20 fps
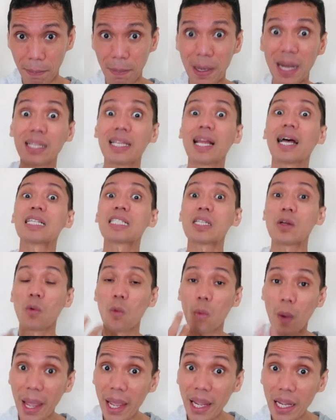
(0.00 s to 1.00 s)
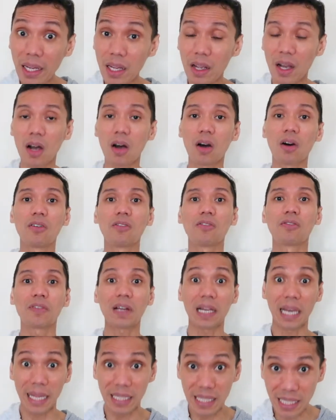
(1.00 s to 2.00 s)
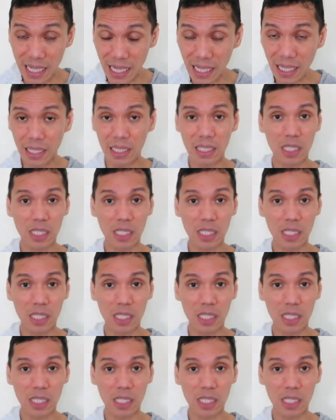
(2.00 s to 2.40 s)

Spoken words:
But as a way of cleansing,